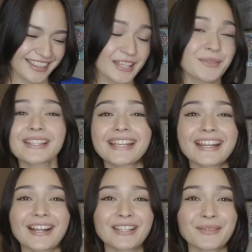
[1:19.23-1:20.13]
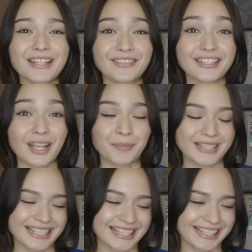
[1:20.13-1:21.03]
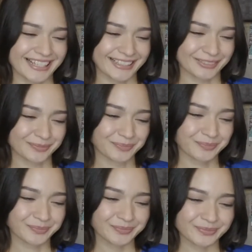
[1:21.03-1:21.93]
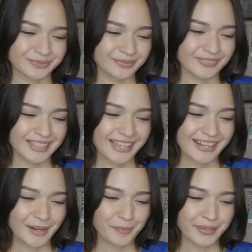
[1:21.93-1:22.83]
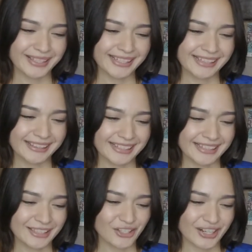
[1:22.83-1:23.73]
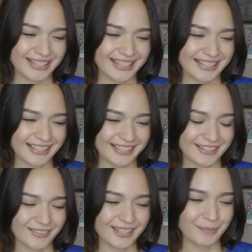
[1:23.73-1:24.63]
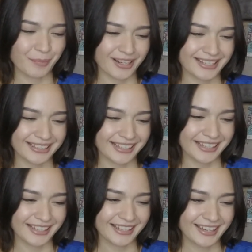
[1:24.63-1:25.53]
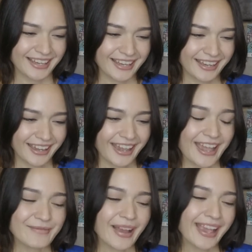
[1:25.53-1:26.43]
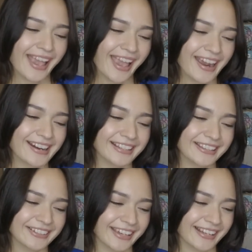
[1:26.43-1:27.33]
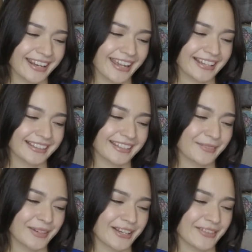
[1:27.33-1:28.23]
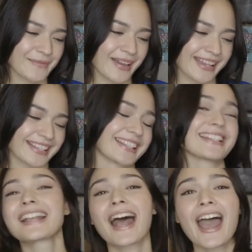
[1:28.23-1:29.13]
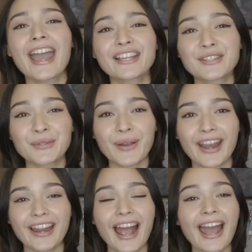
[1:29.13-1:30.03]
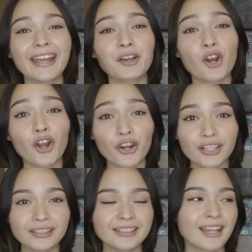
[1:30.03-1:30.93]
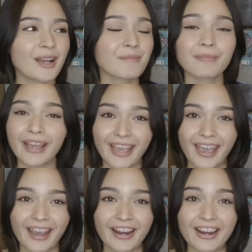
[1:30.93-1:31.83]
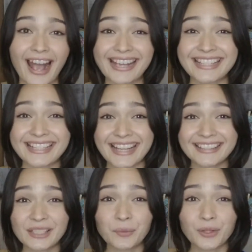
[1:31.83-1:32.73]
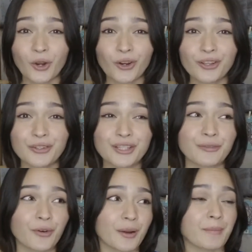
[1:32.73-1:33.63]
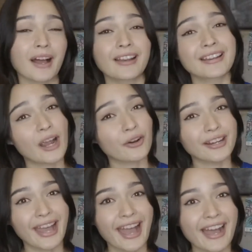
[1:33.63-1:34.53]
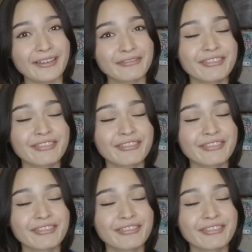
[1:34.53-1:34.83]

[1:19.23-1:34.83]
This was the announcement of the top 16. In our pretty little dresses, all sparkly. And my hair looking like a little bit of a mess. I swear, I curled my hair. I set it with curlers for about an hour and a half,